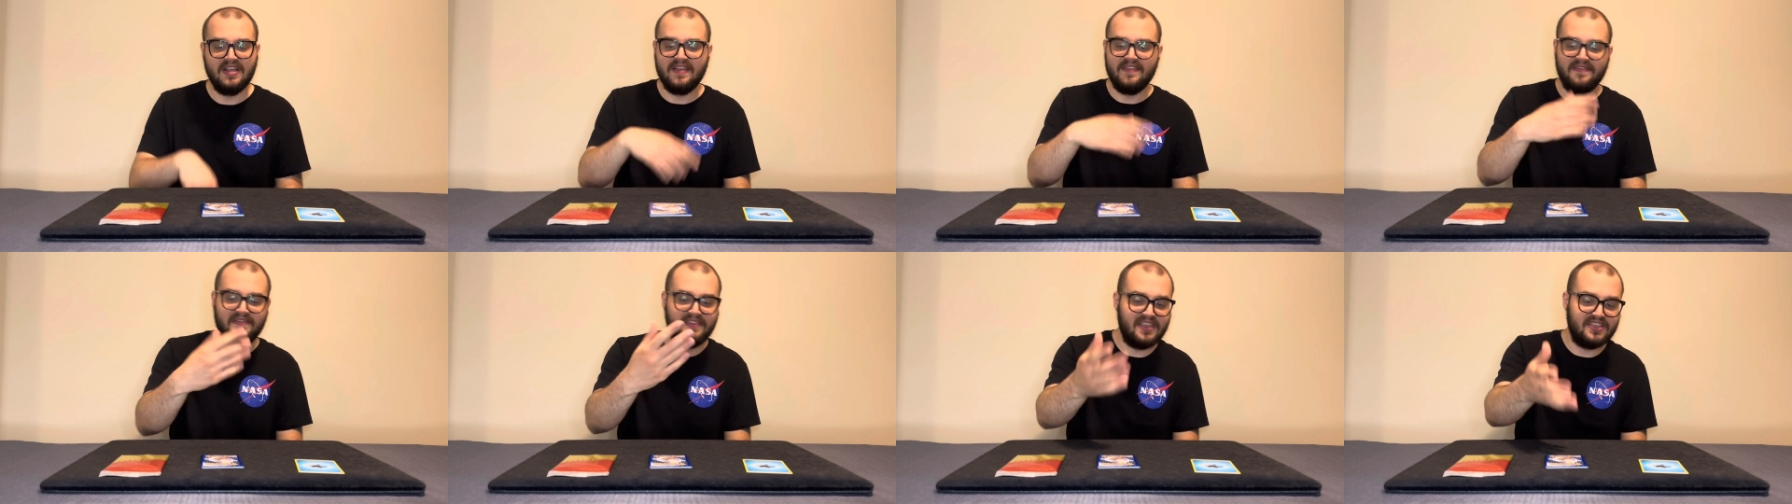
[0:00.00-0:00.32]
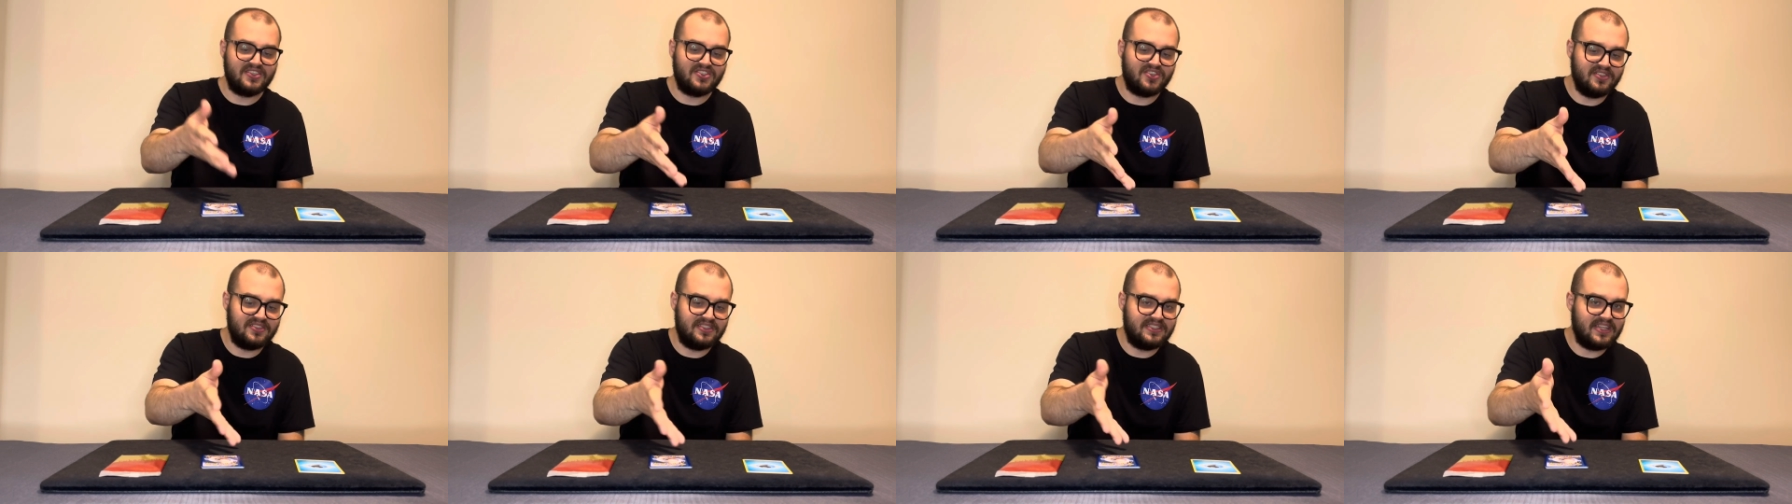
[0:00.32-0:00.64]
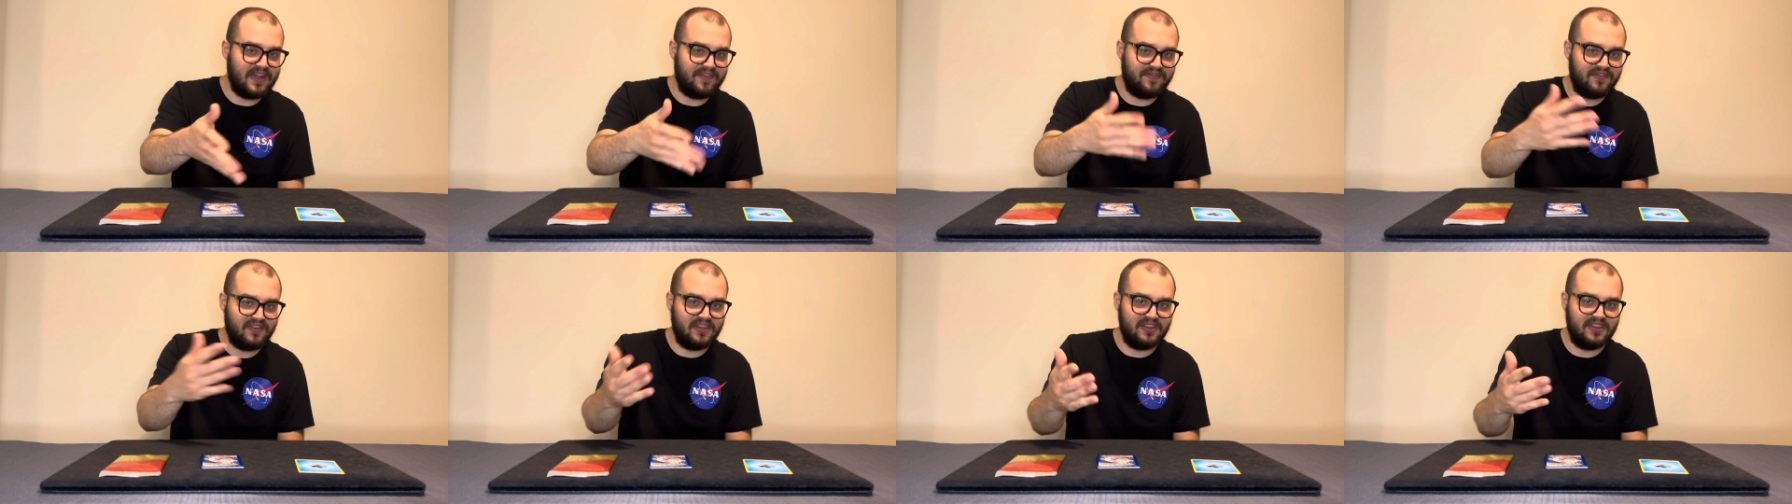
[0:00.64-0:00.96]
this could
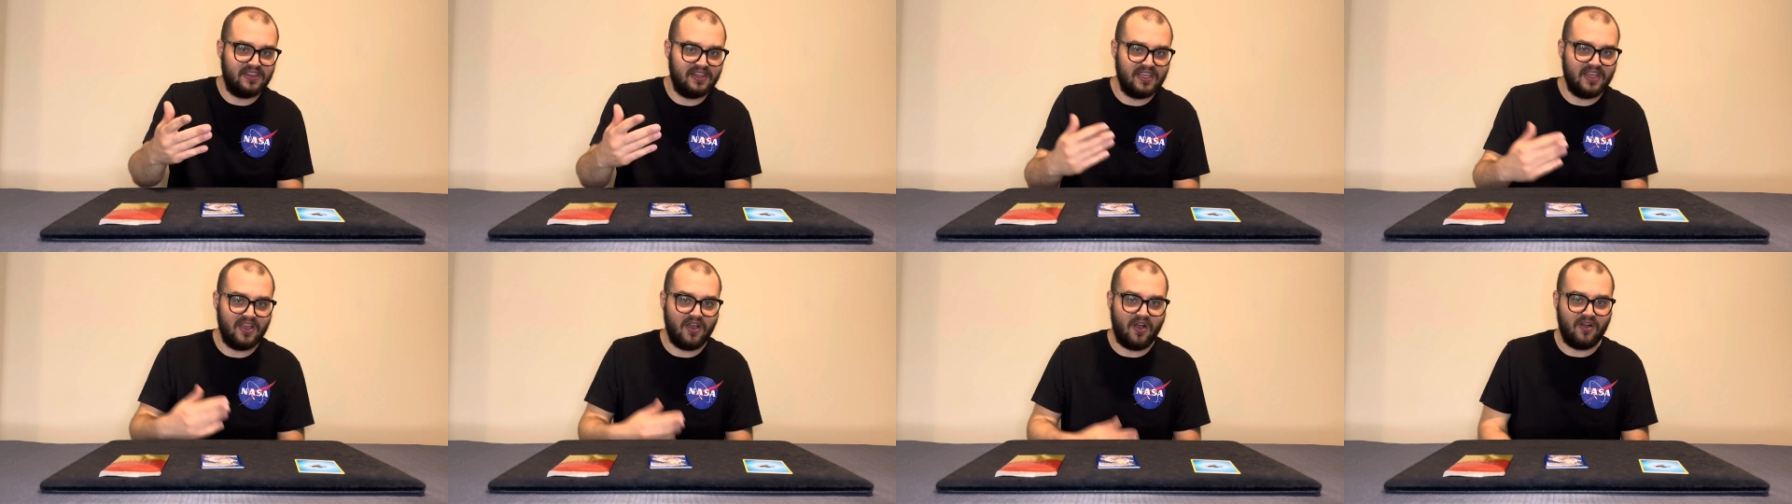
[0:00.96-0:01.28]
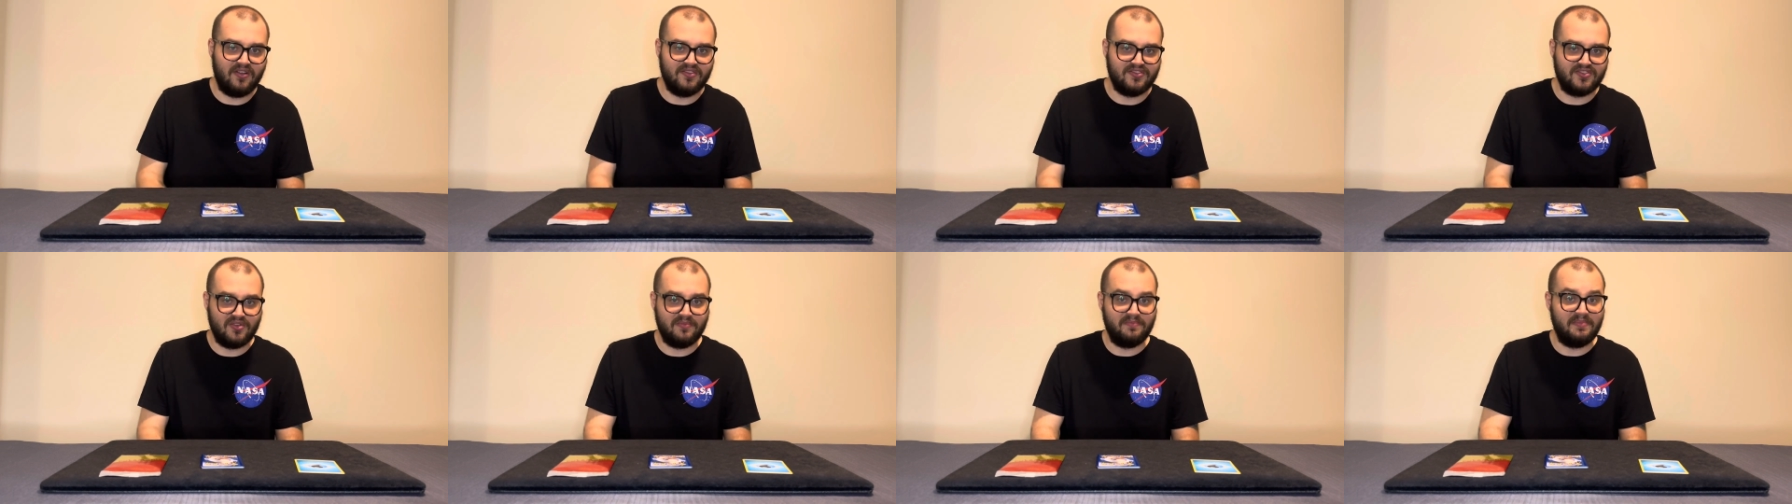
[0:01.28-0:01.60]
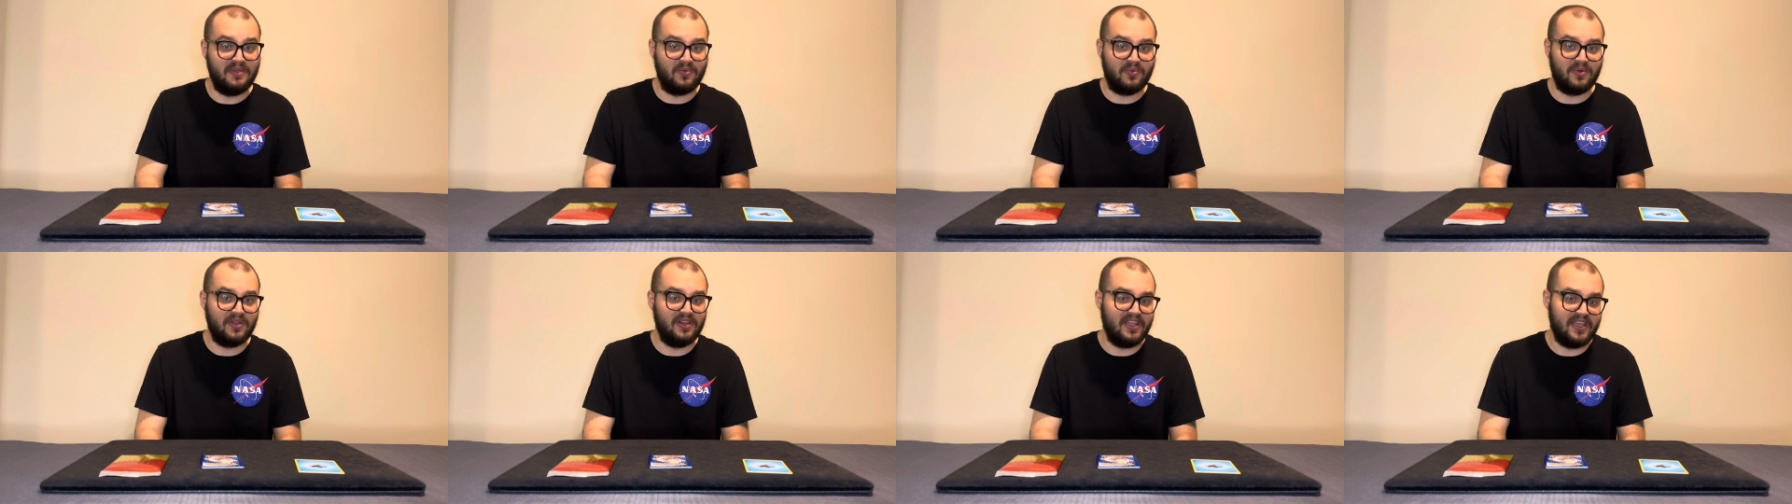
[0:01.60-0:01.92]
definitely also be
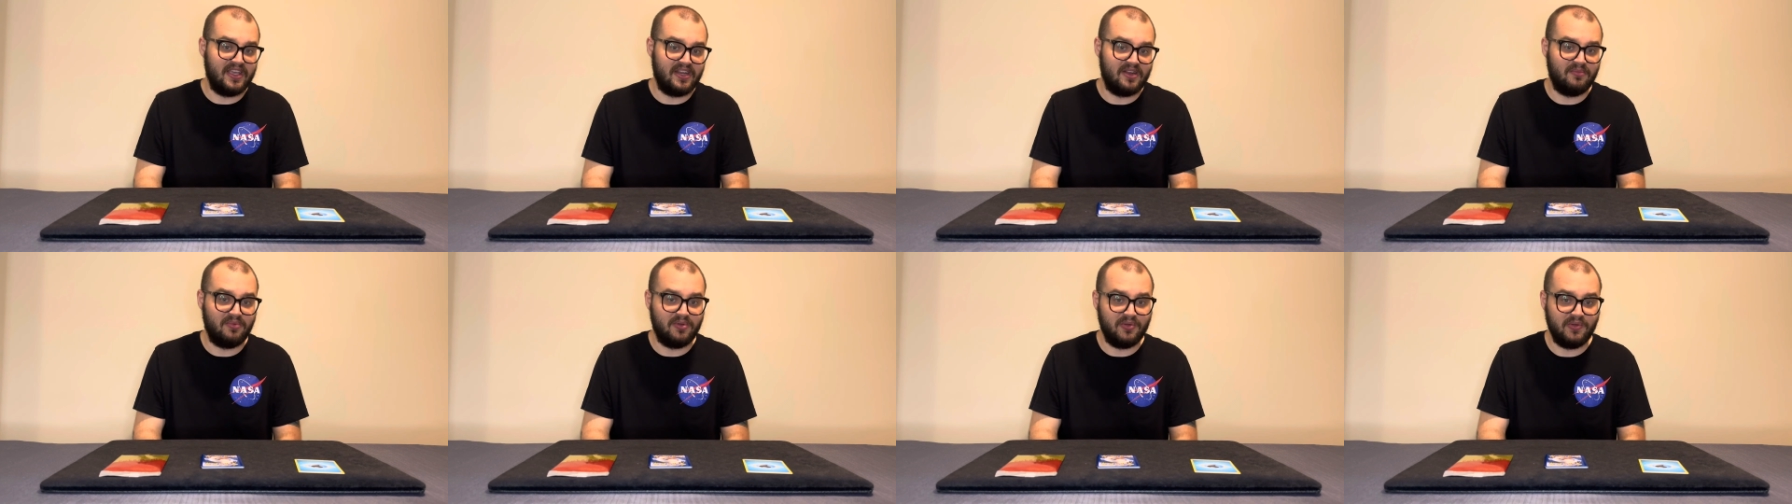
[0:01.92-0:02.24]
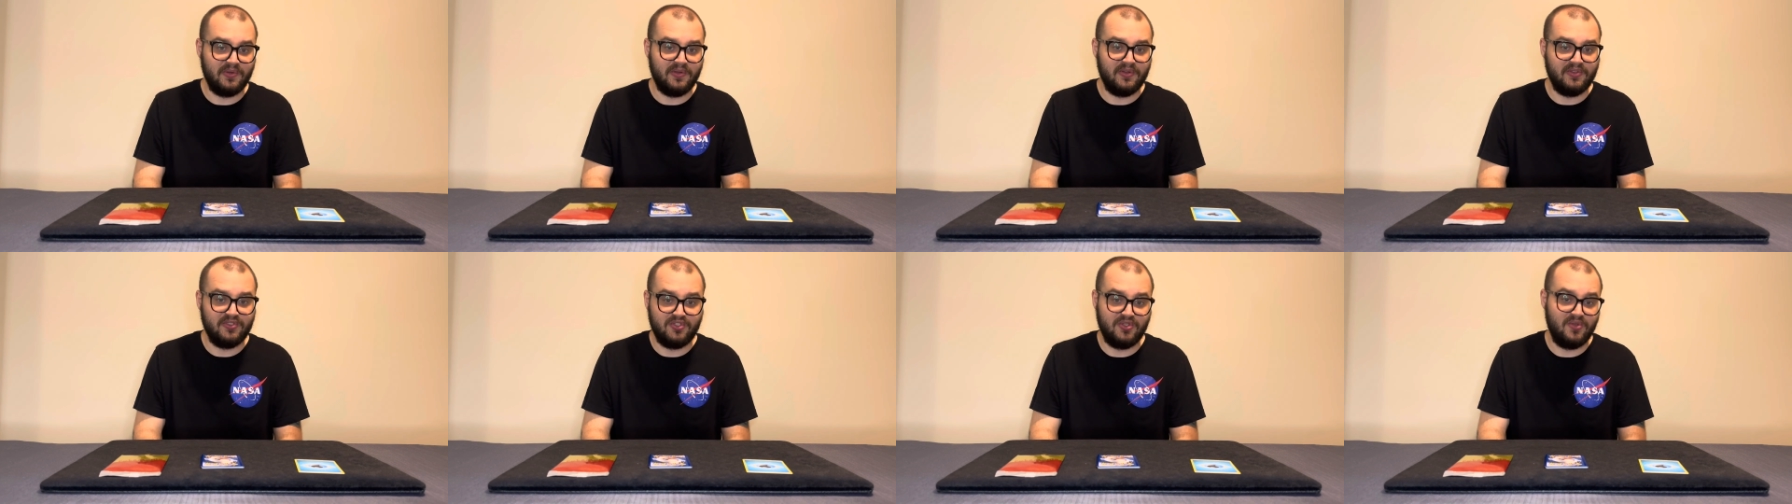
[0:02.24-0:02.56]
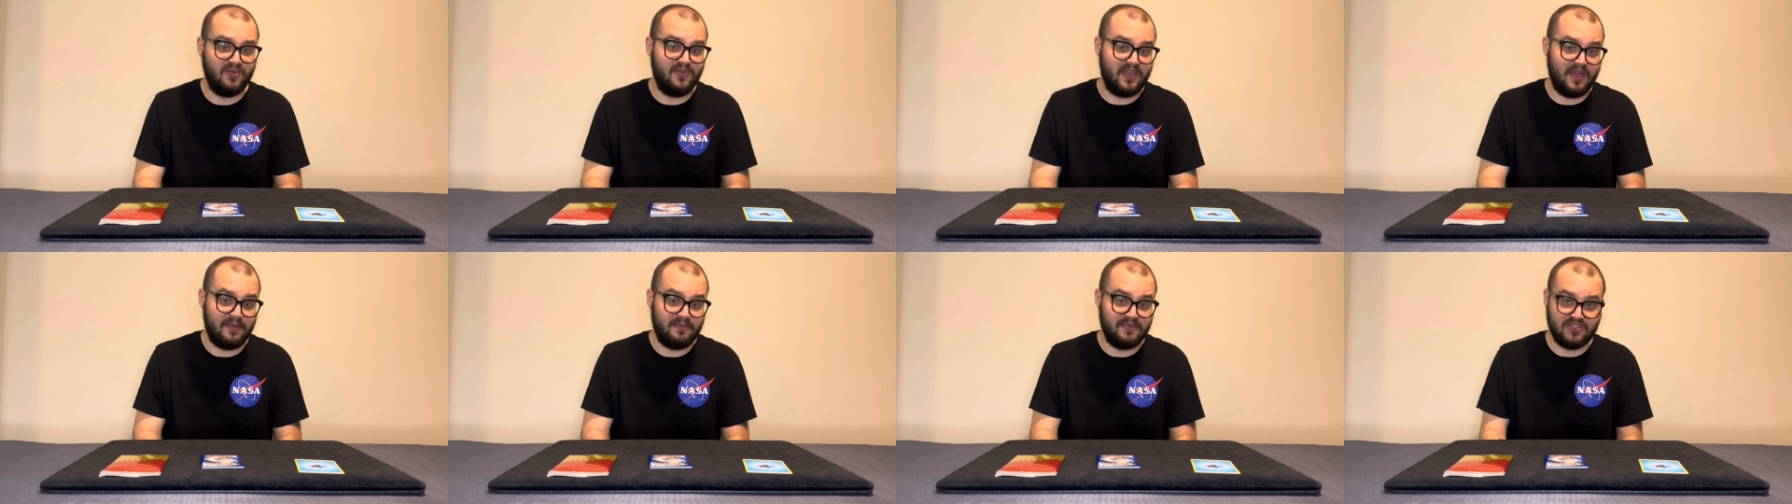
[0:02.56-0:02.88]
relatable to
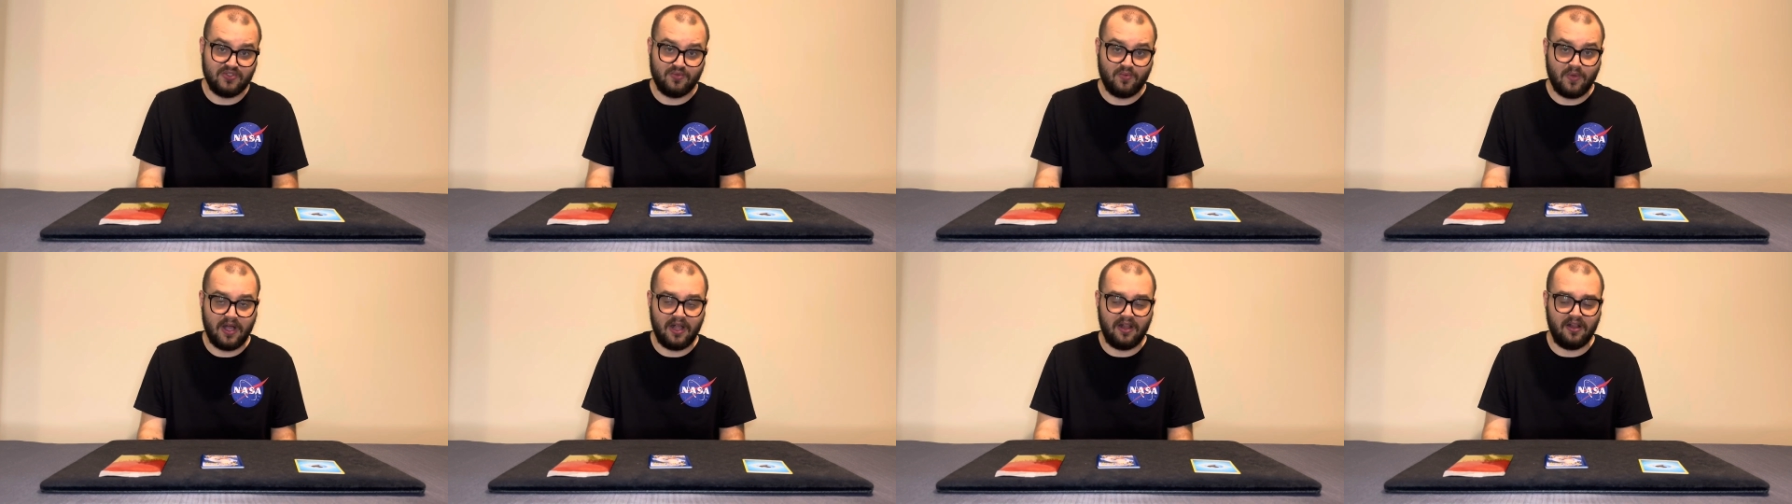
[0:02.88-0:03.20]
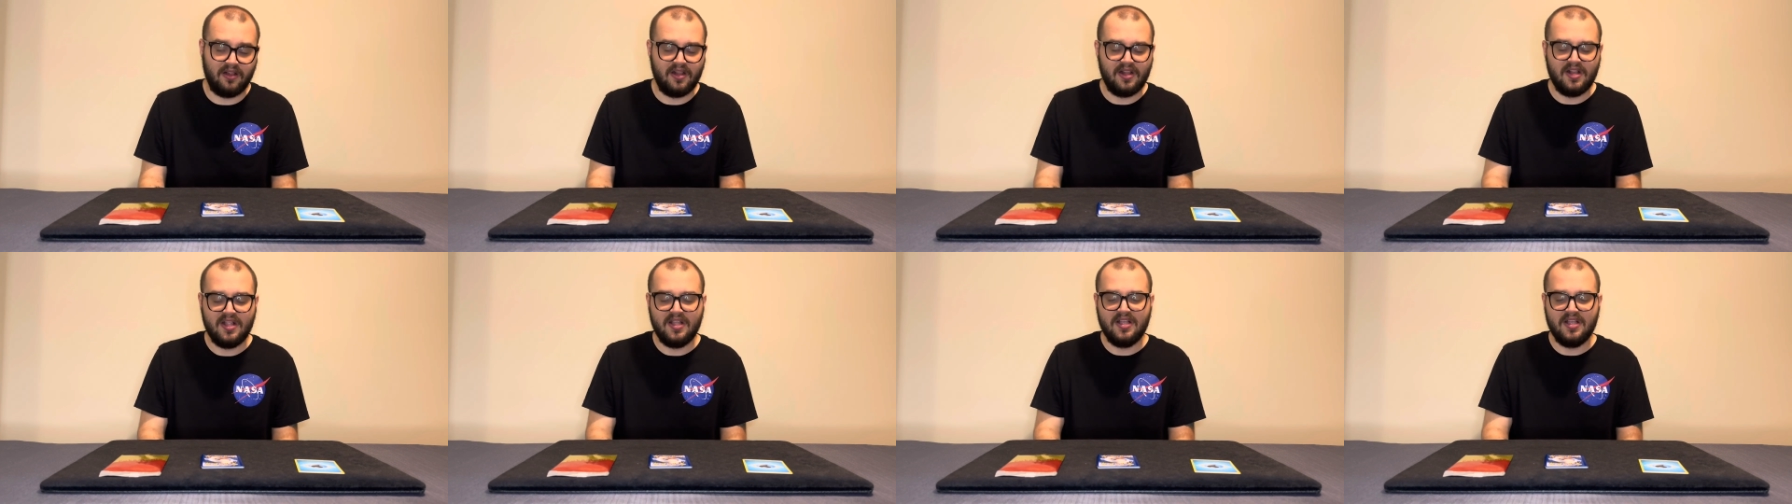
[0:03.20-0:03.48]
them as well.